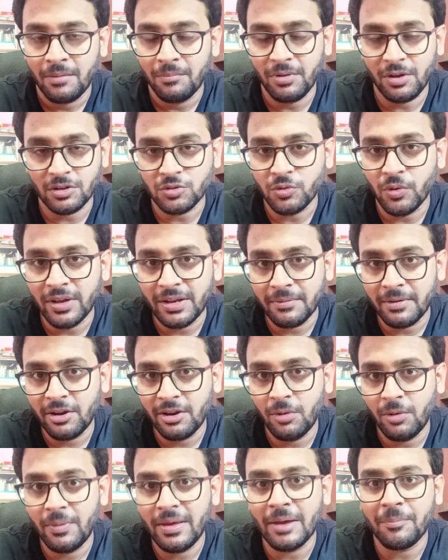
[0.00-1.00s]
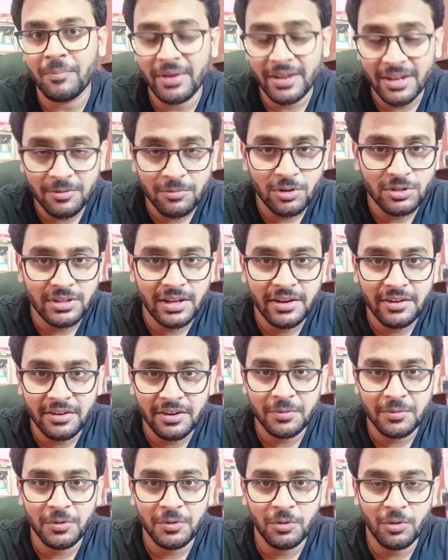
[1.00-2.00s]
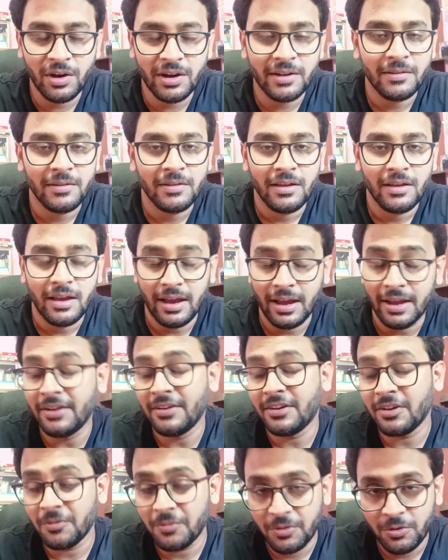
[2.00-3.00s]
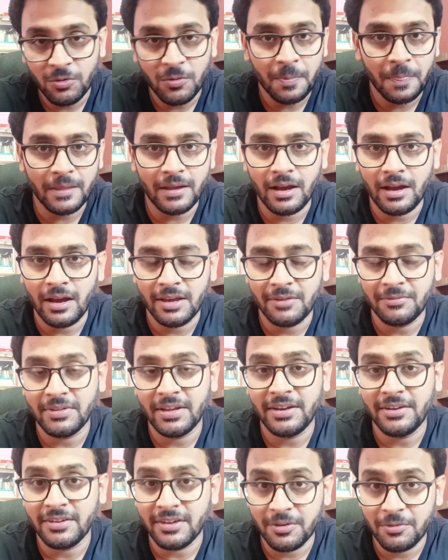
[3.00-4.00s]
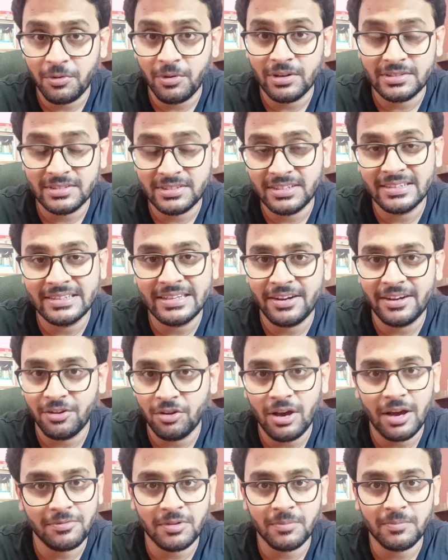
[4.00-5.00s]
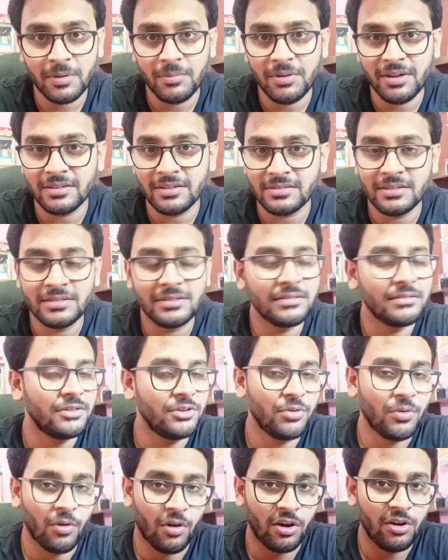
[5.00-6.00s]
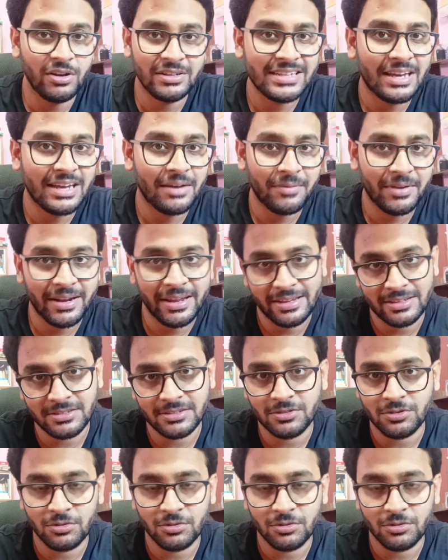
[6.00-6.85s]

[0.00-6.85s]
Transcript: Because whenever you'll be appearing for the interviewer, uh, interview, uh, if the interviewer see that you have some publication, you always have an edge.